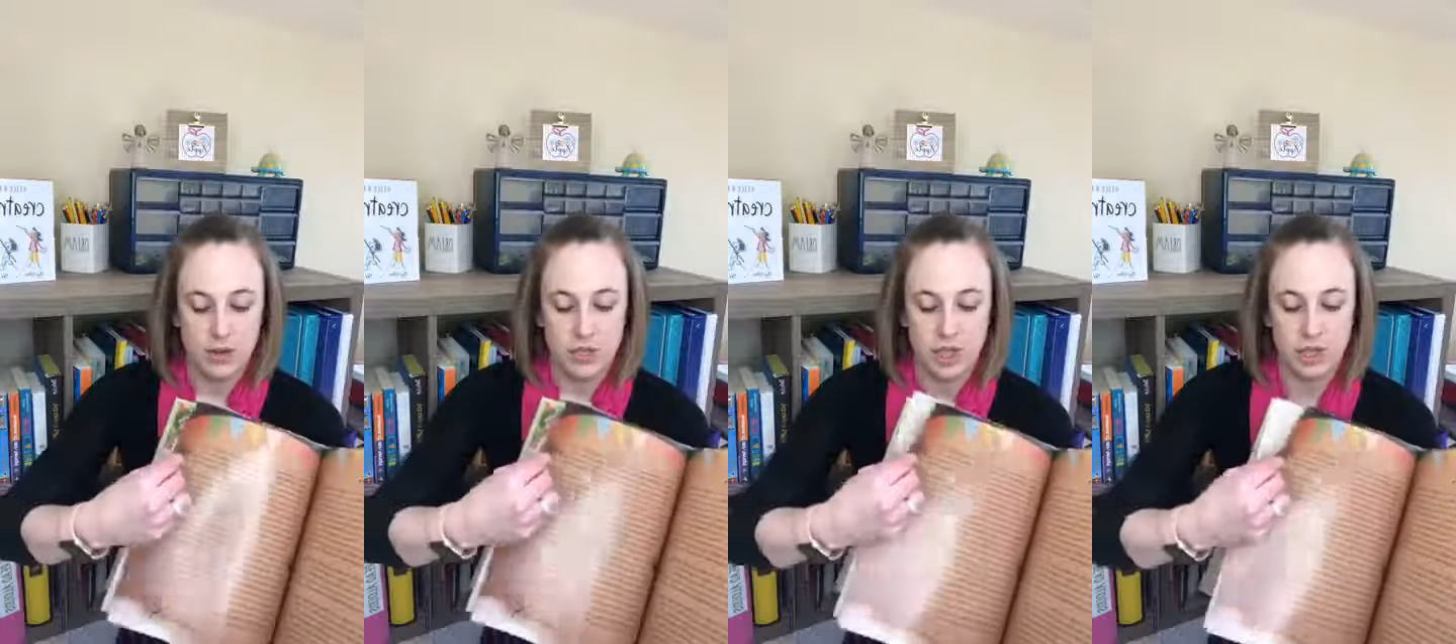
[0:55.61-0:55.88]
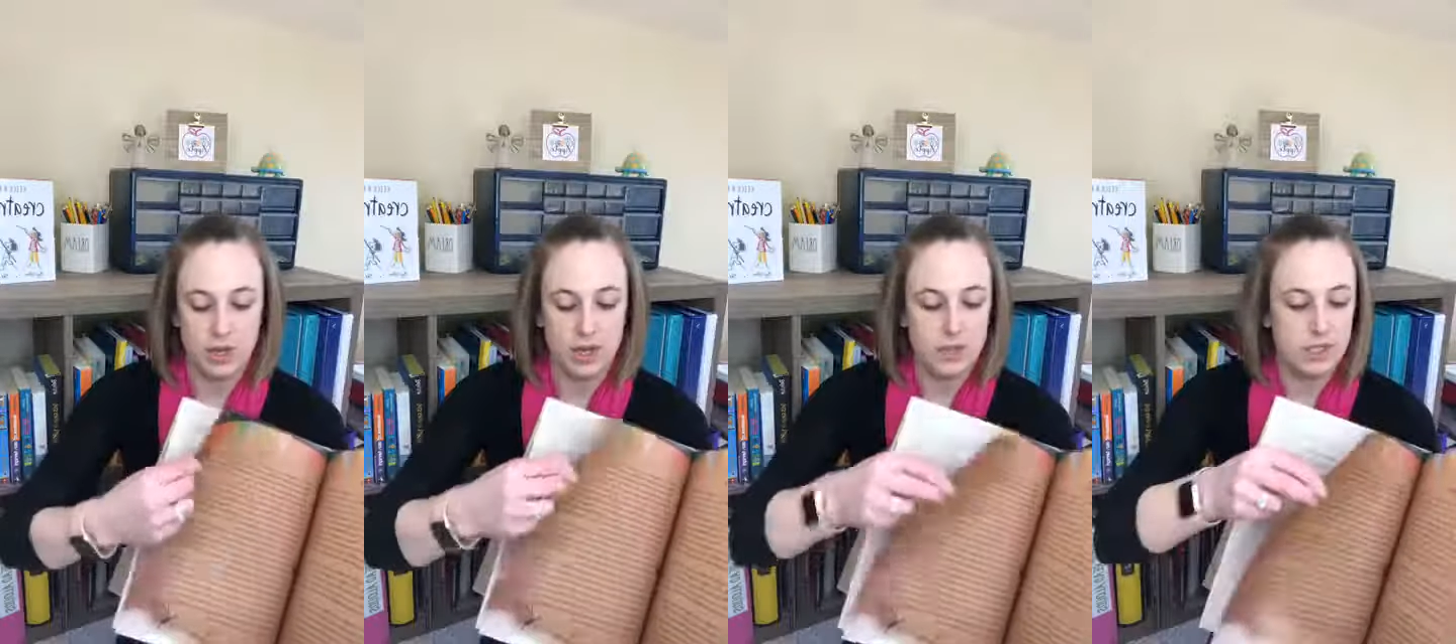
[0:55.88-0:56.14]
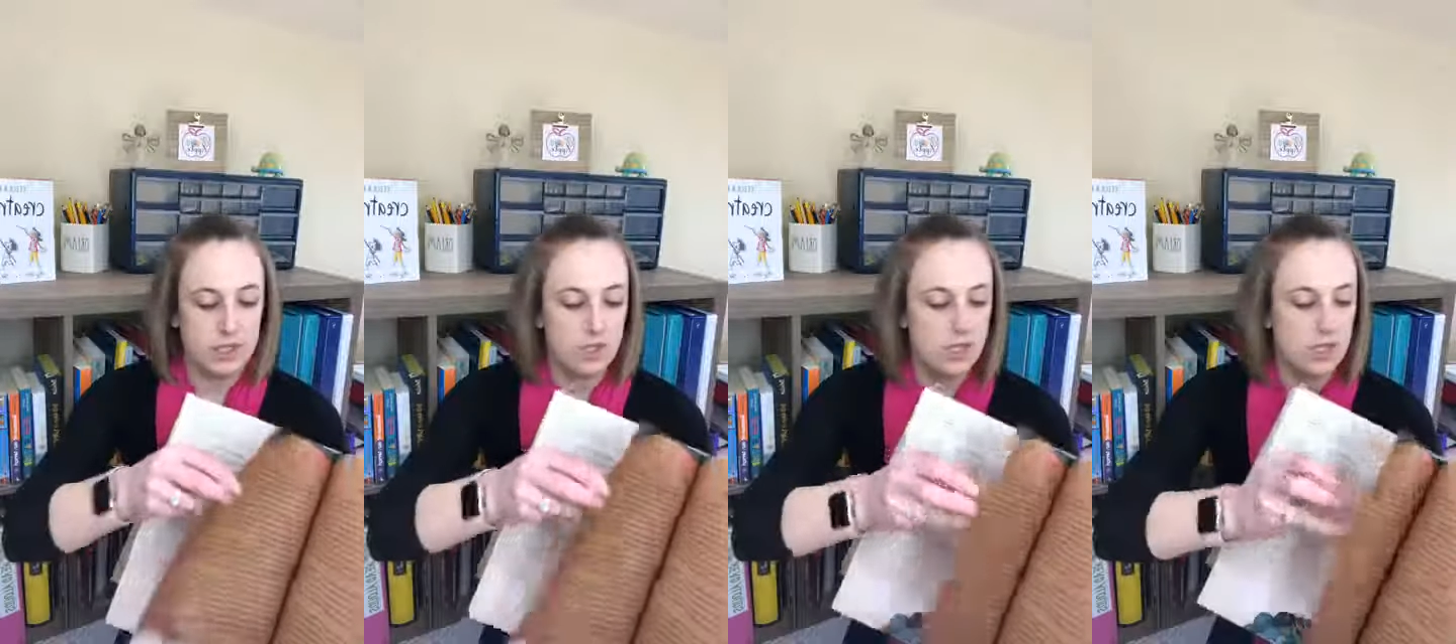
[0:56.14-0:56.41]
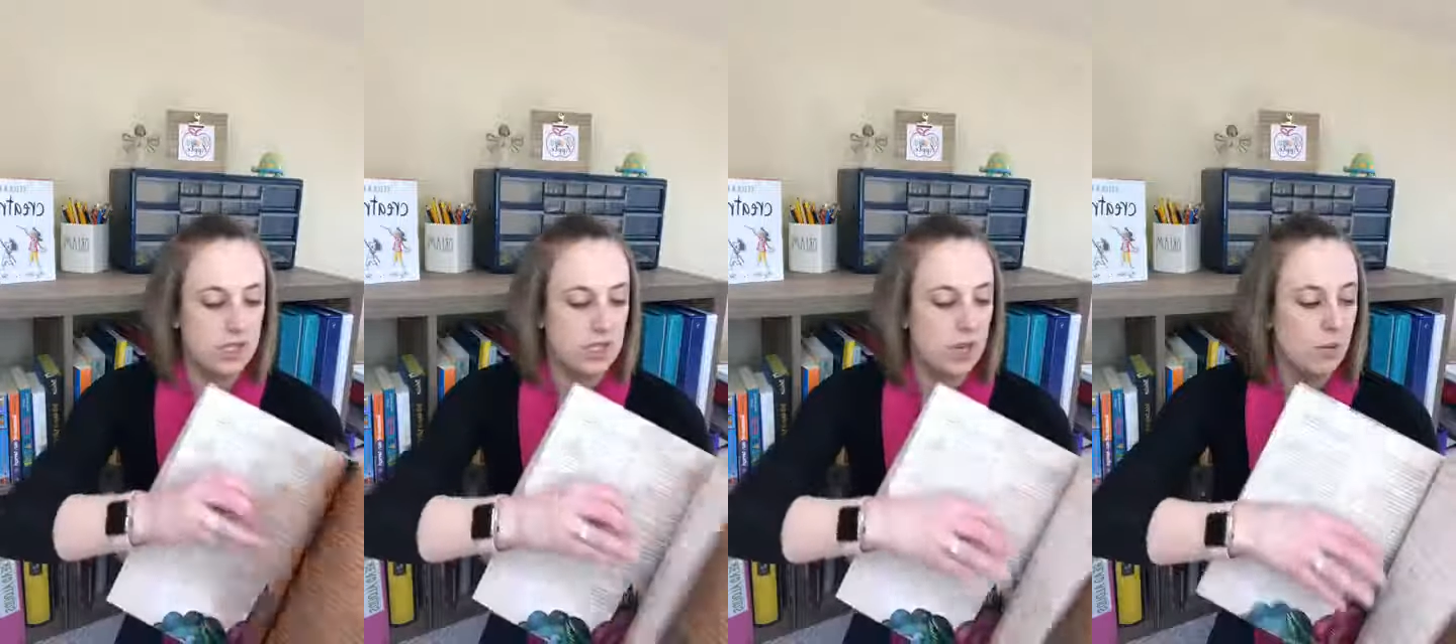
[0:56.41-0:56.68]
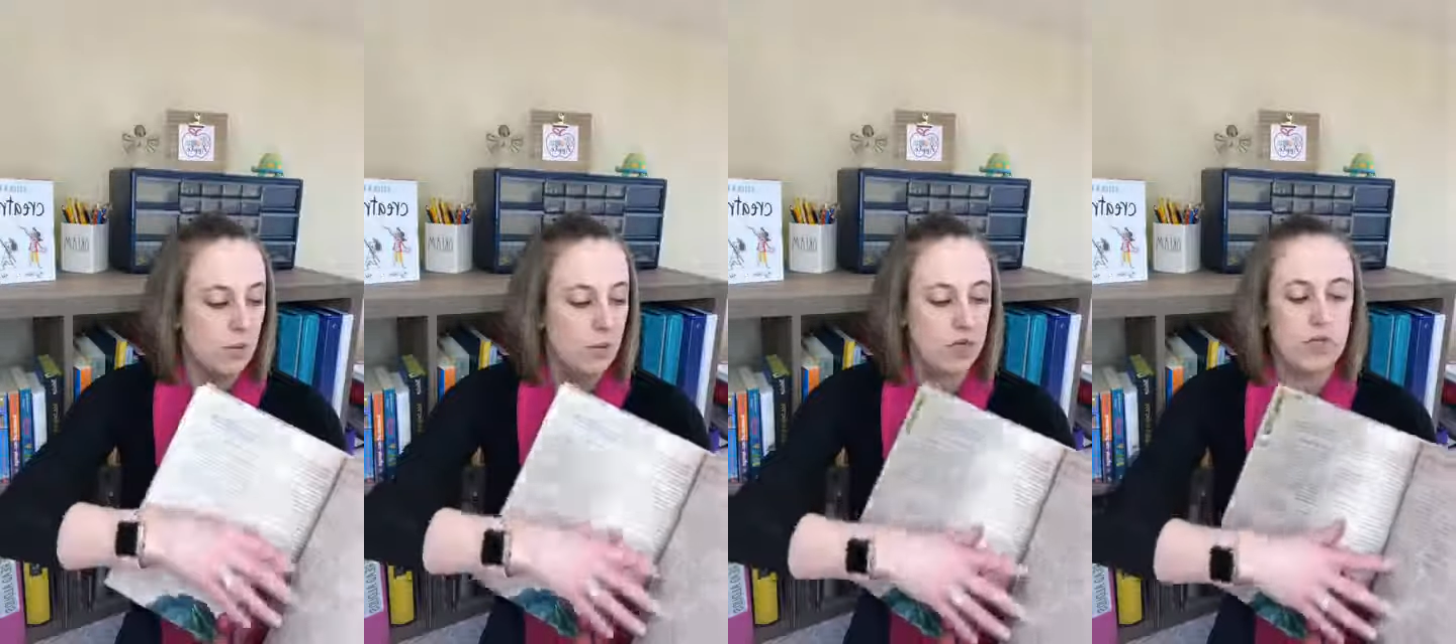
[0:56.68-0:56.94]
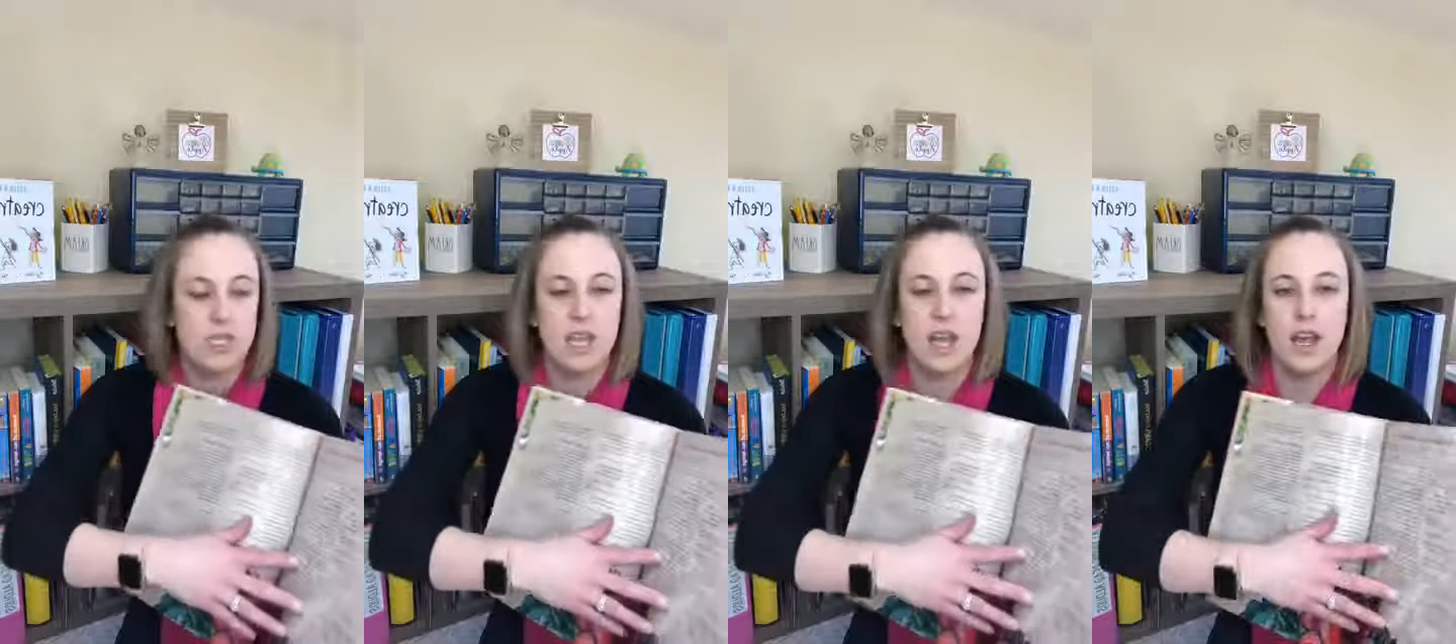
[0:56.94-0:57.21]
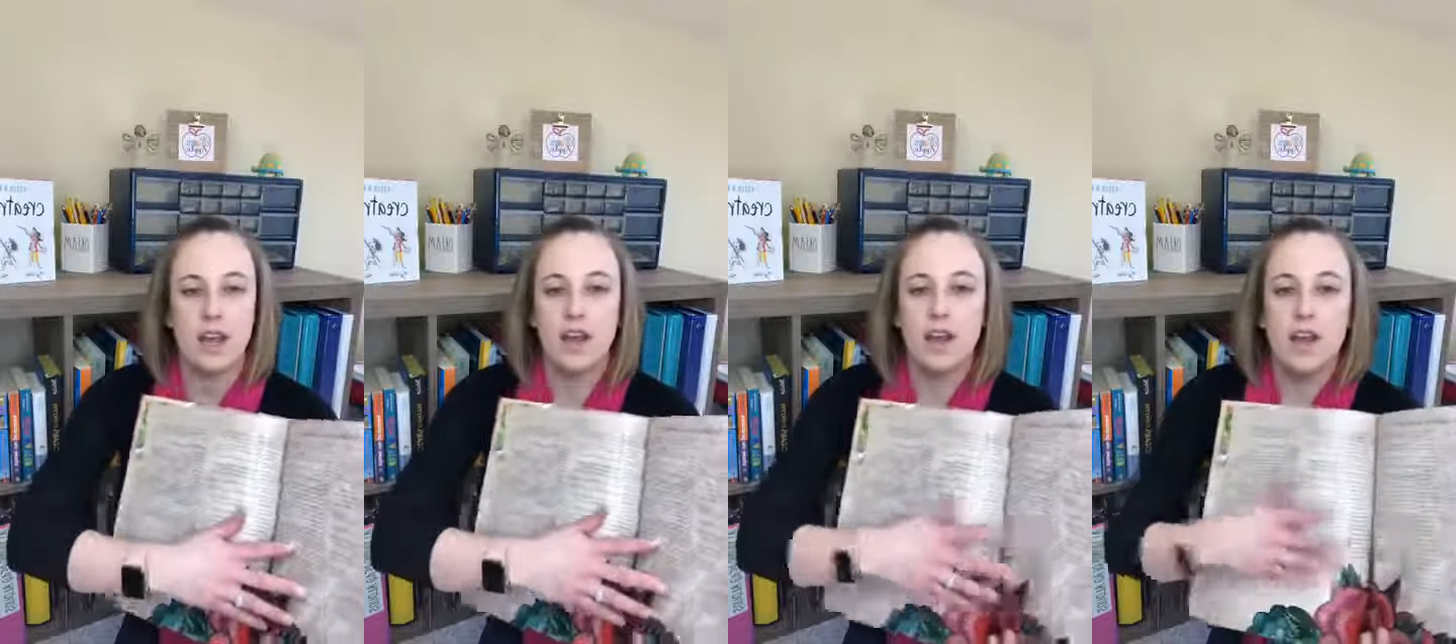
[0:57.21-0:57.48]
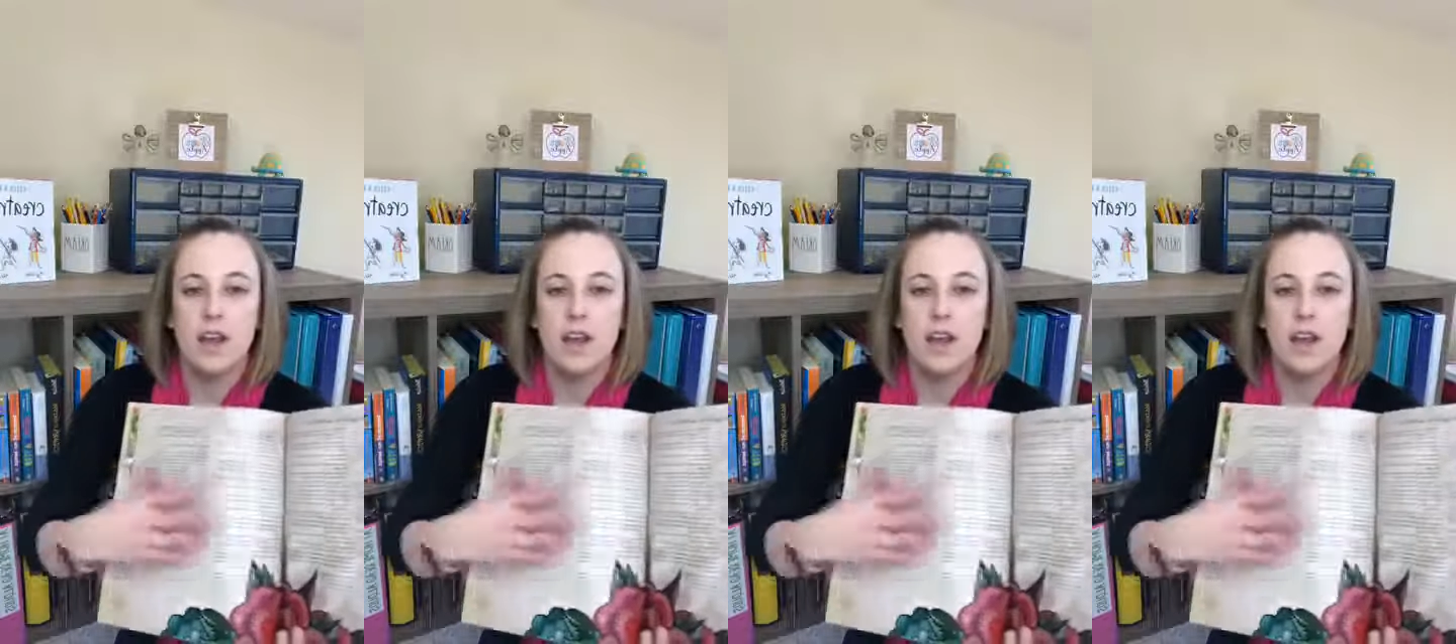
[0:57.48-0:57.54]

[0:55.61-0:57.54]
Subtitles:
which I thought was interesting, books that